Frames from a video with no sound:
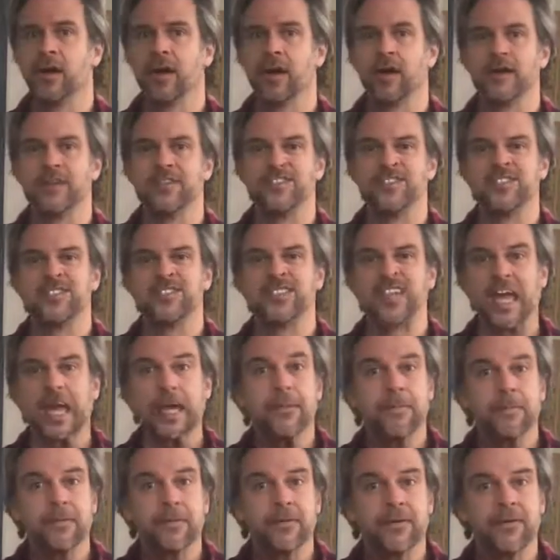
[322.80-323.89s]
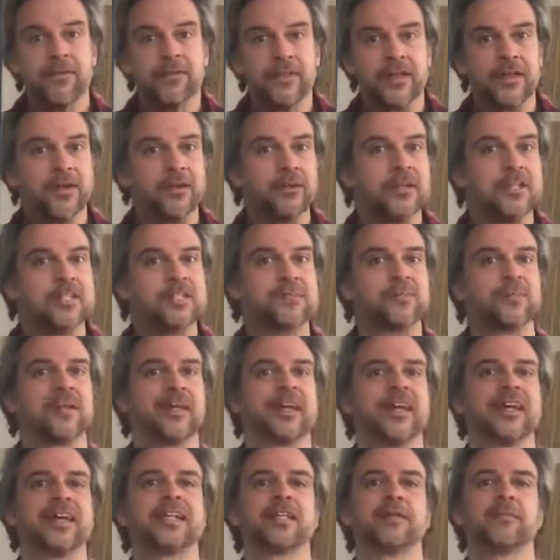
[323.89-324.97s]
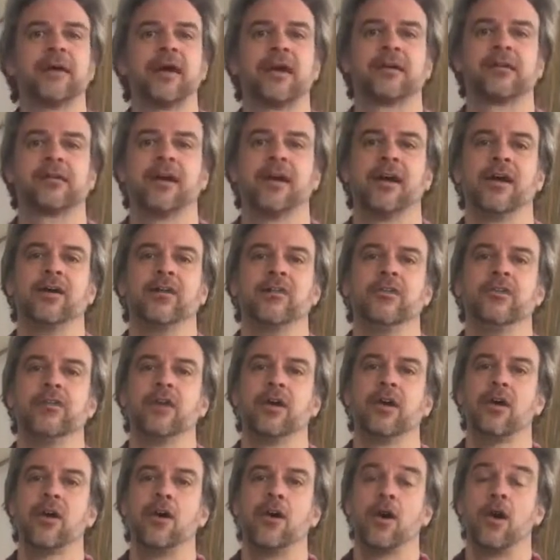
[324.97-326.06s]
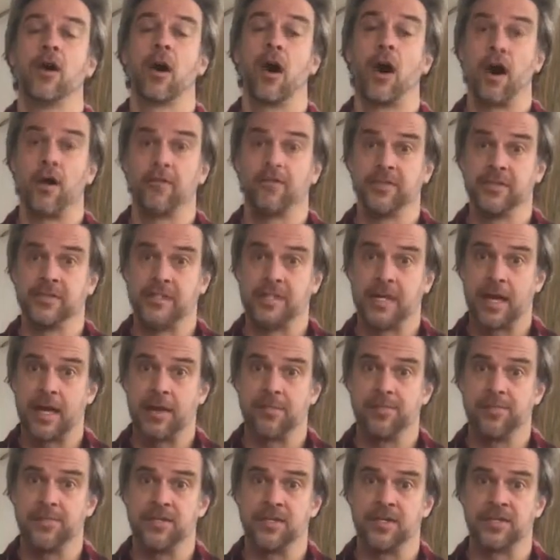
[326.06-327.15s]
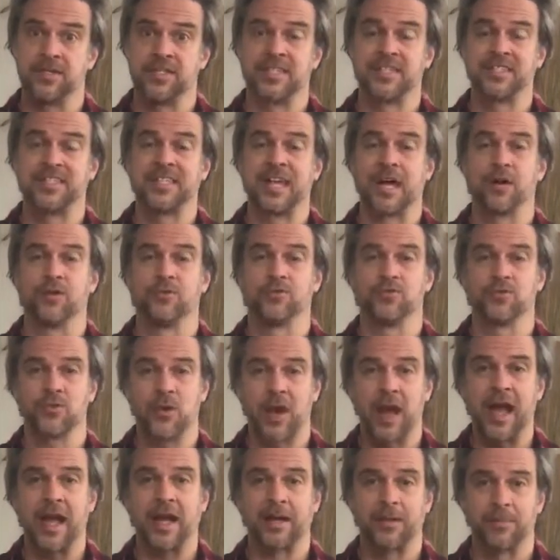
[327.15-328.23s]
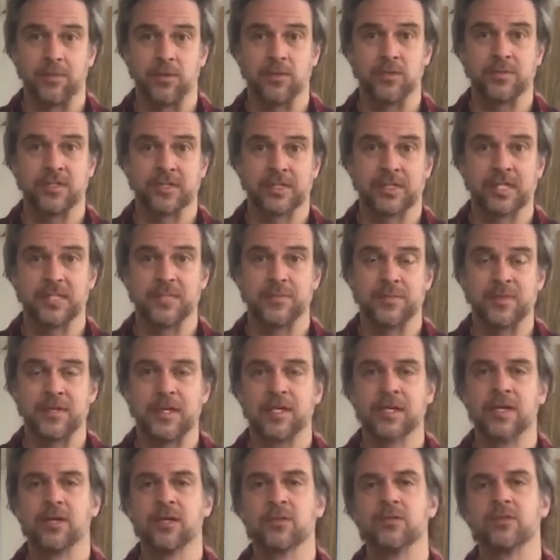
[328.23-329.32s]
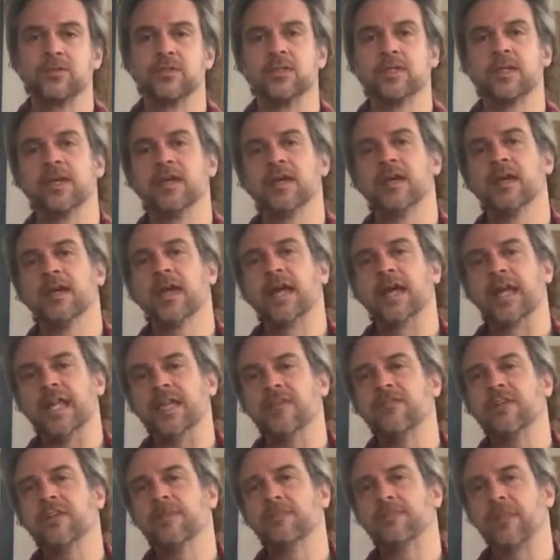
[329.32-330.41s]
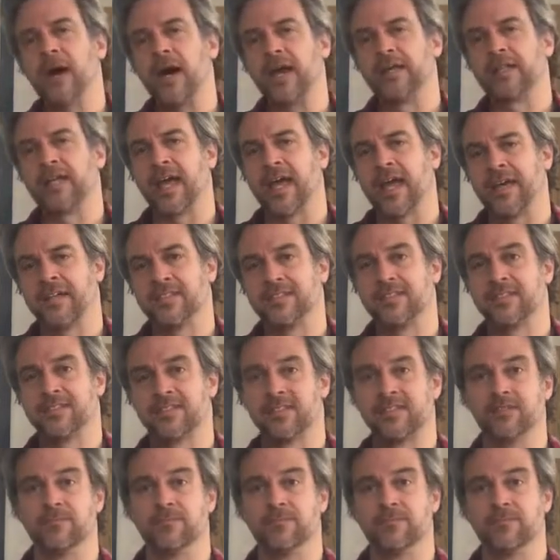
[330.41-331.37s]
scape that is playing in the background. Oftentimes there's a soundtrack, music that's being used. And even in podcasts,